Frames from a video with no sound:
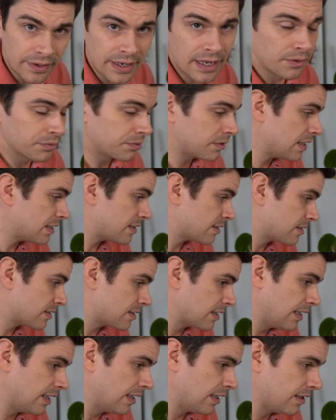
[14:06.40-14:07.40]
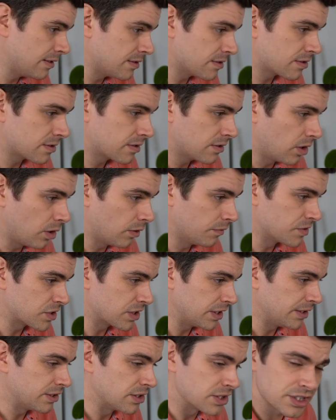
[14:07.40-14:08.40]
Now, this is
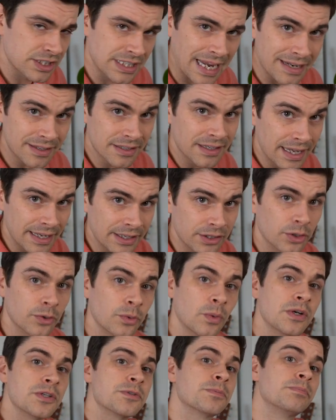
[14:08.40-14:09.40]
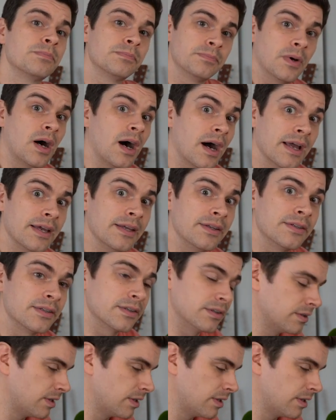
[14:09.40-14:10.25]
obviously the standard Acon, whereas I had